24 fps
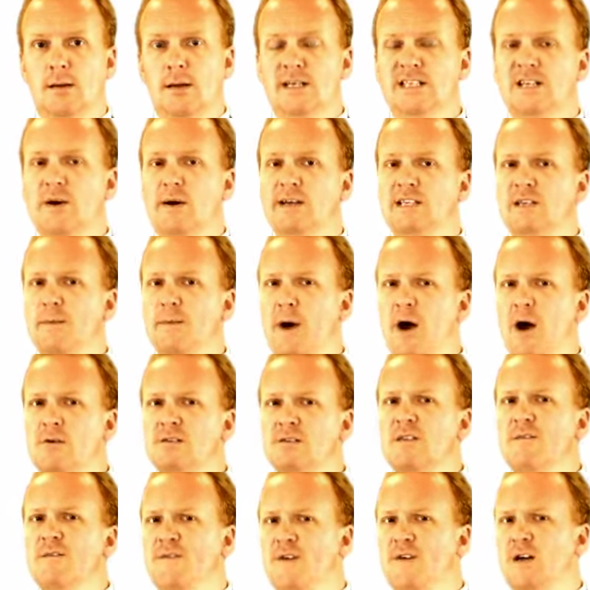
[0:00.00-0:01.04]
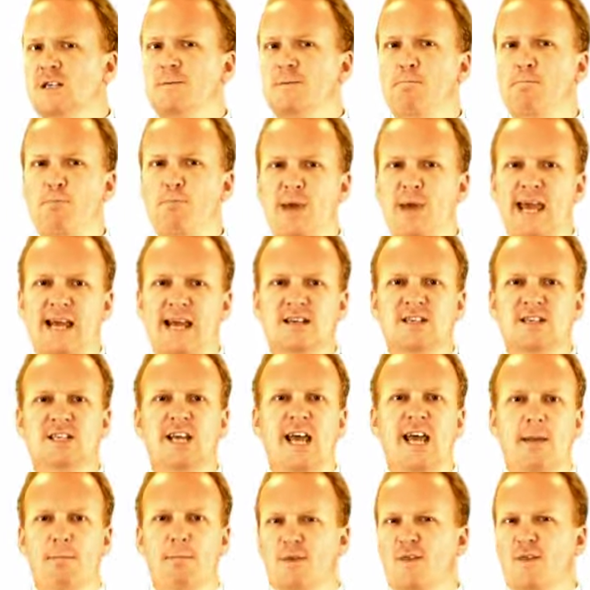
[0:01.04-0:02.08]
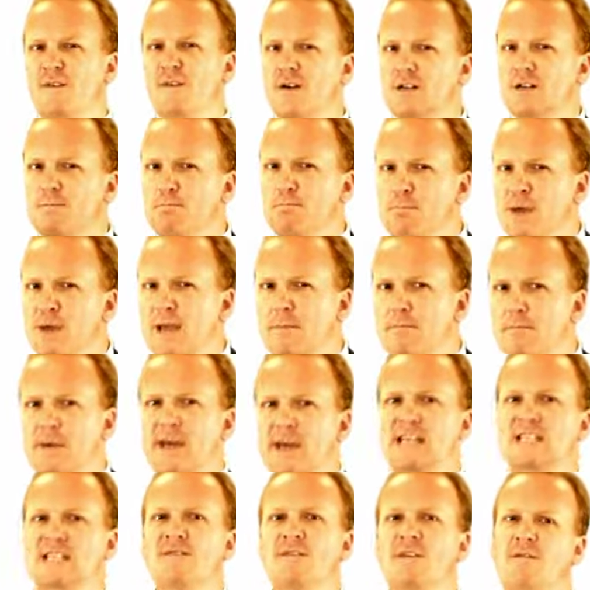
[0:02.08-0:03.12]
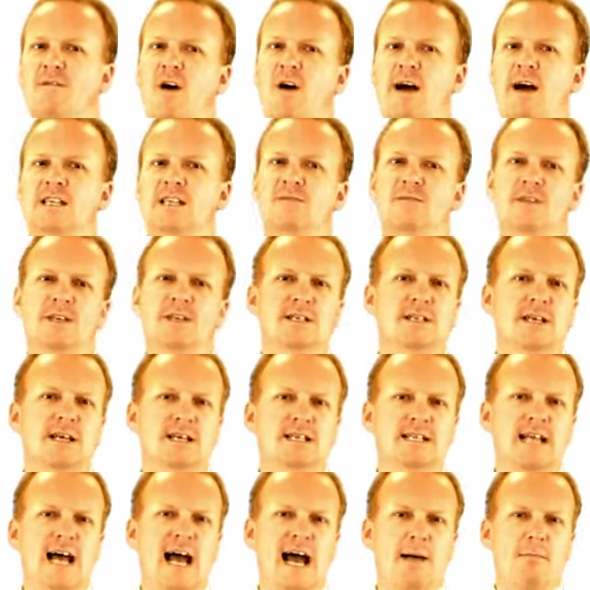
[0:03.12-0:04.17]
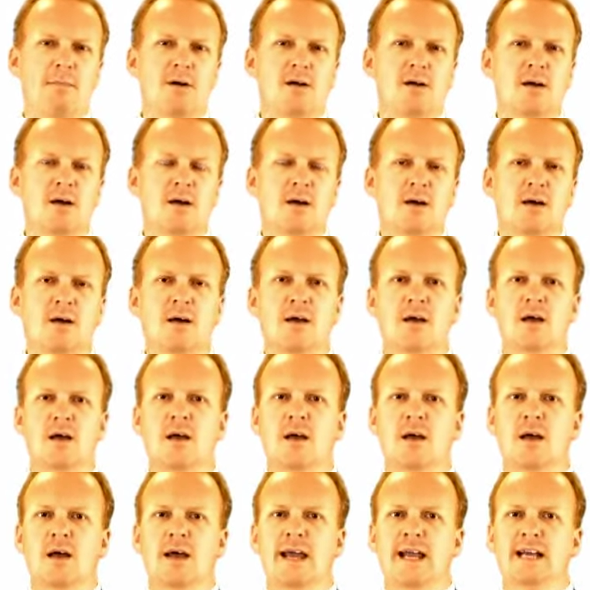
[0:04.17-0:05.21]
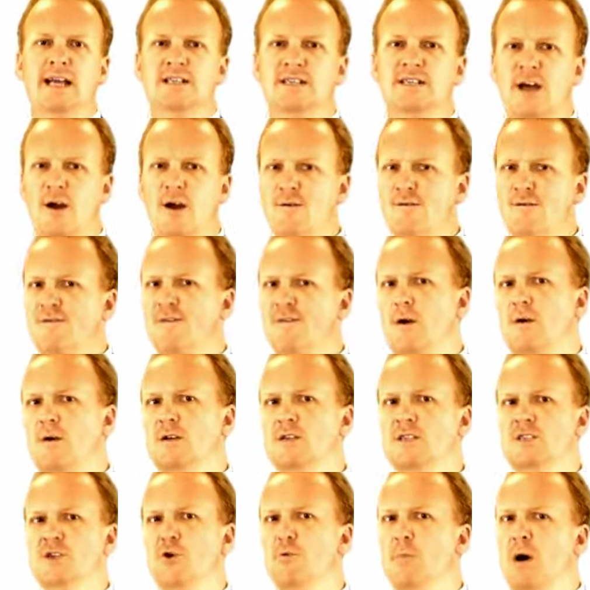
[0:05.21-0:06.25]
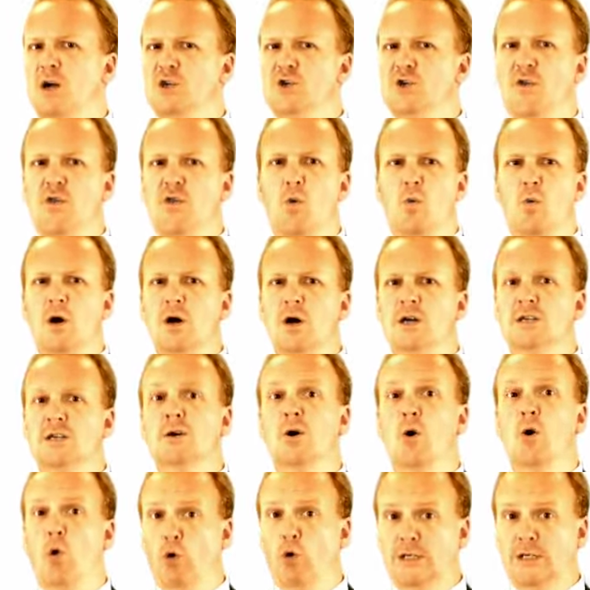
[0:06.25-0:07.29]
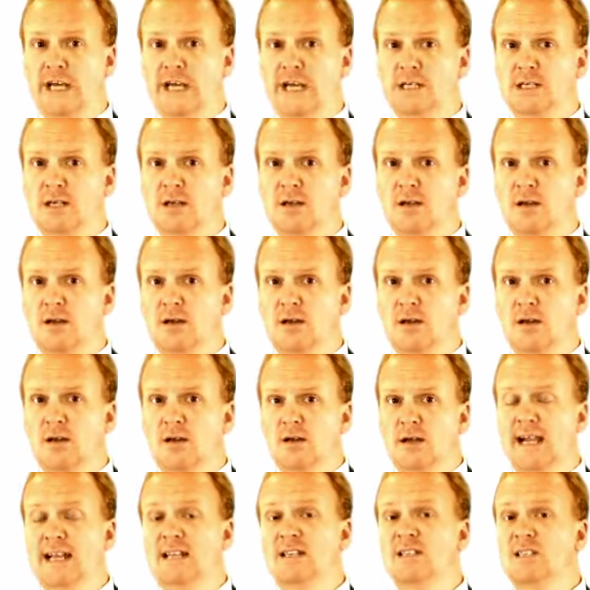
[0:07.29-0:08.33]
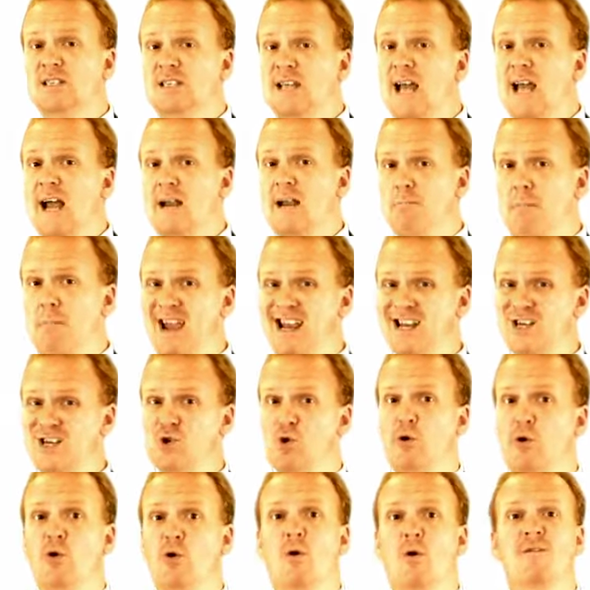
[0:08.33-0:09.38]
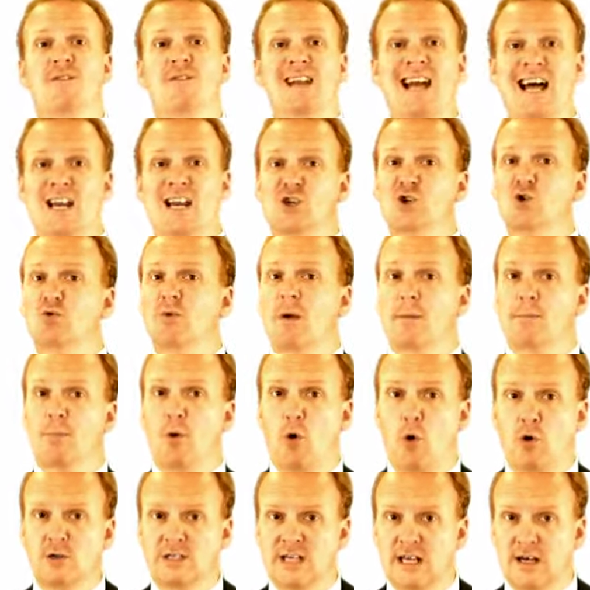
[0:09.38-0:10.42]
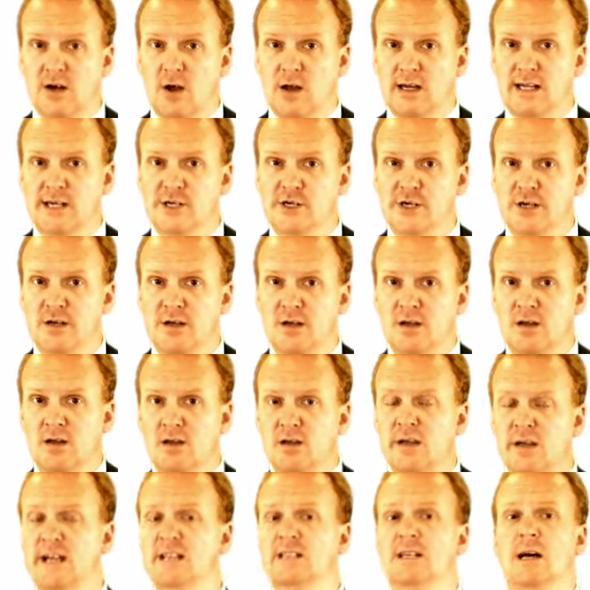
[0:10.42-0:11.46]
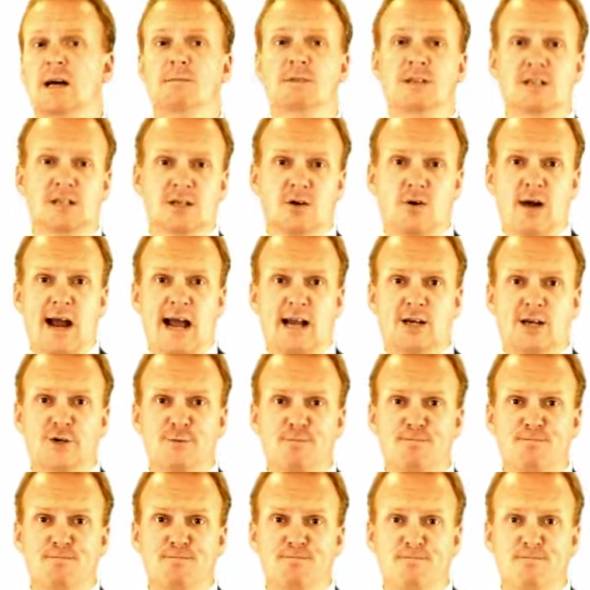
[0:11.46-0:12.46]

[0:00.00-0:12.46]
So I suppose the first big tip, the first big piece of advice for this exam is don't focus too much on the word audit. Instead, make sure your financial reporting knowledge is up to scratch.